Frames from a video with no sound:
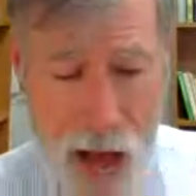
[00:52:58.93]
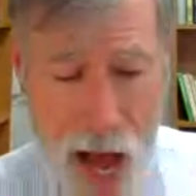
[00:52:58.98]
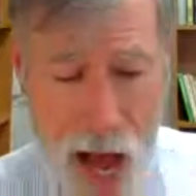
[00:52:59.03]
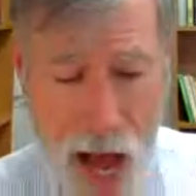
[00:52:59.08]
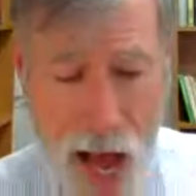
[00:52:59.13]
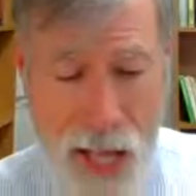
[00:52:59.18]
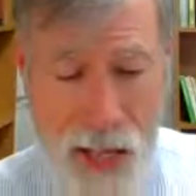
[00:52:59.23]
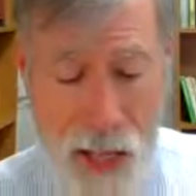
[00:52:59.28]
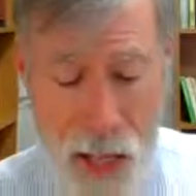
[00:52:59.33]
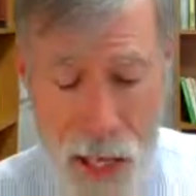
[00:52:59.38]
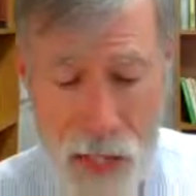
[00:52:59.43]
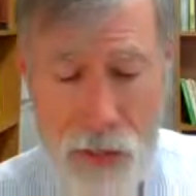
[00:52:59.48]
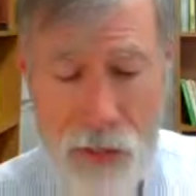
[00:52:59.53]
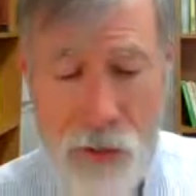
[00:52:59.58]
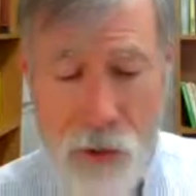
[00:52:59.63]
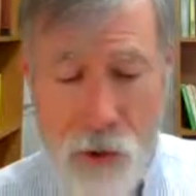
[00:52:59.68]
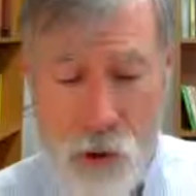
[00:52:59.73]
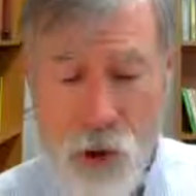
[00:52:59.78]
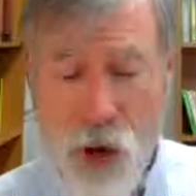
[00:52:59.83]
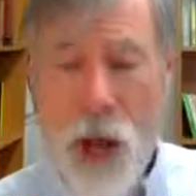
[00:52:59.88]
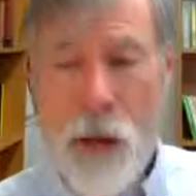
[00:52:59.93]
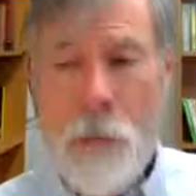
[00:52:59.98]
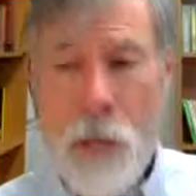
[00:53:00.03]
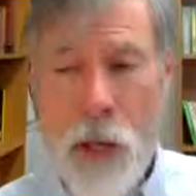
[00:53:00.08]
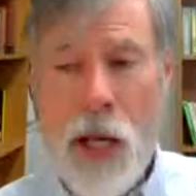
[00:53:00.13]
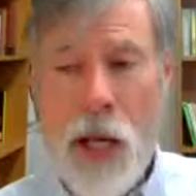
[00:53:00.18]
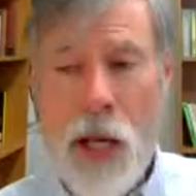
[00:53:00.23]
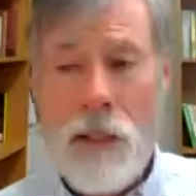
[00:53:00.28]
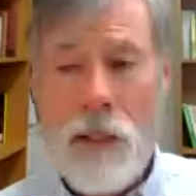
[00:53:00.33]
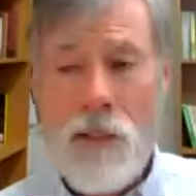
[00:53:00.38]
I like the
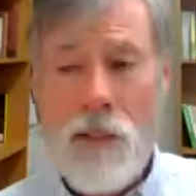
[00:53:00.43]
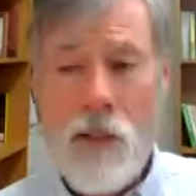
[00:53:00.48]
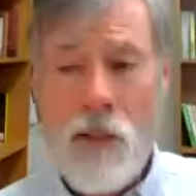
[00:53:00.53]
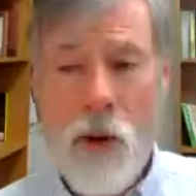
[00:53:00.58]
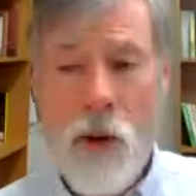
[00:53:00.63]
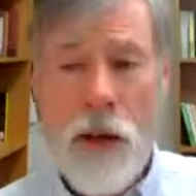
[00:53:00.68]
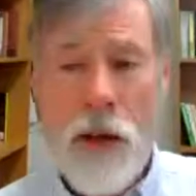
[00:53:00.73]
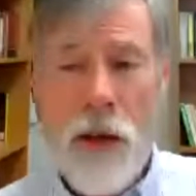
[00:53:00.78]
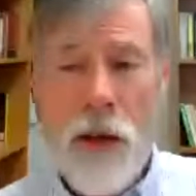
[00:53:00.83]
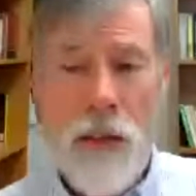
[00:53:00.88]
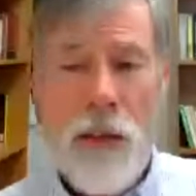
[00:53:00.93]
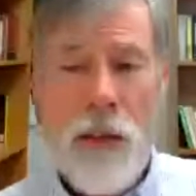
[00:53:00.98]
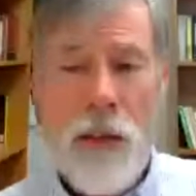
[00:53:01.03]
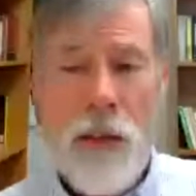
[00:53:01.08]
tripod. So I think